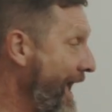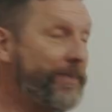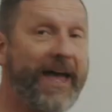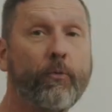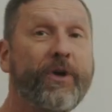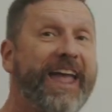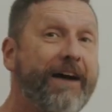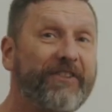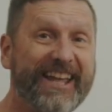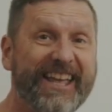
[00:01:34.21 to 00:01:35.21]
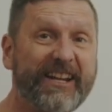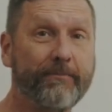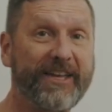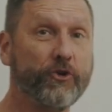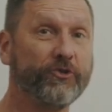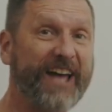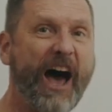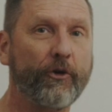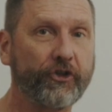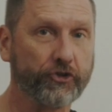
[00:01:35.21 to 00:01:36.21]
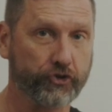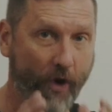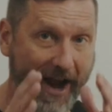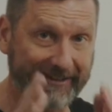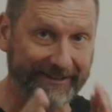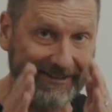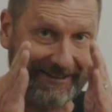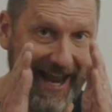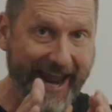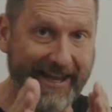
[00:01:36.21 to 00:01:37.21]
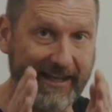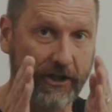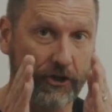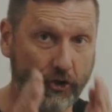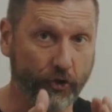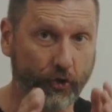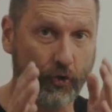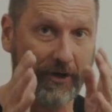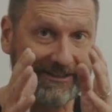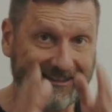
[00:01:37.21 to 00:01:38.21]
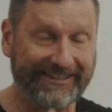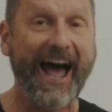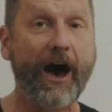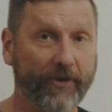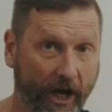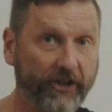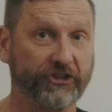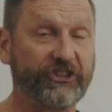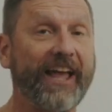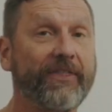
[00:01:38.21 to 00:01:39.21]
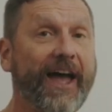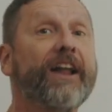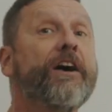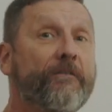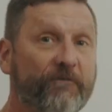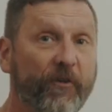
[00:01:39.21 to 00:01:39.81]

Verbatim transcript: and that we have an enemy who's out there trying to take you down. Understand that.